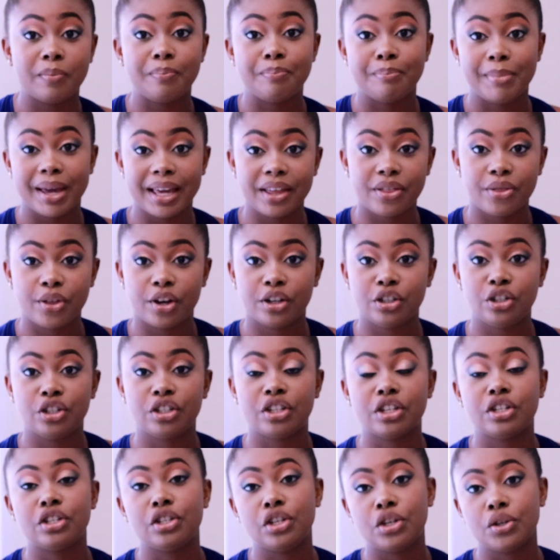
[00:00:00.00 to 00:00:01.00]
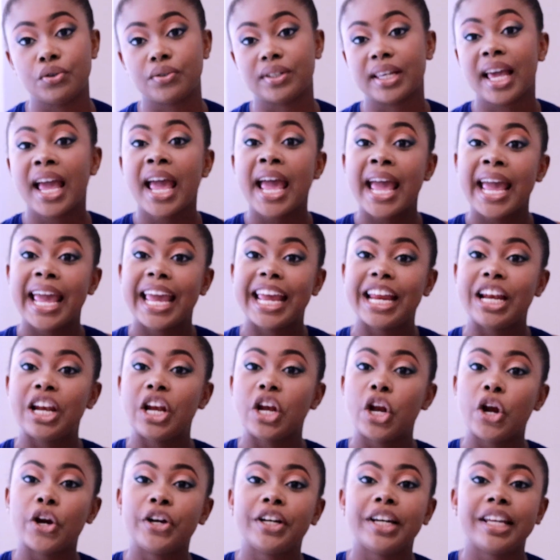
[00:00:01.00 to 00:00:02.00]
method you can use in
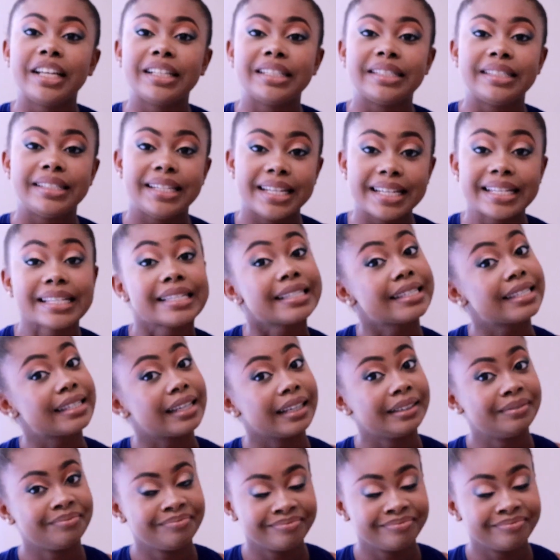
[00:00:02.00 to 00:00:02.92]
learning this